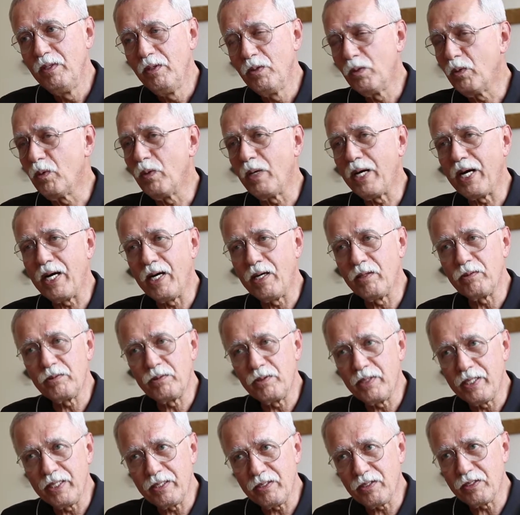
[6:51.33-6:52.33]
or
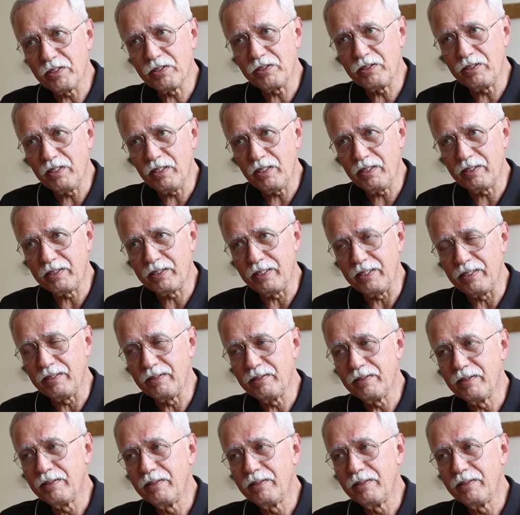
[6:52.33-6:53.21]
outright hostility.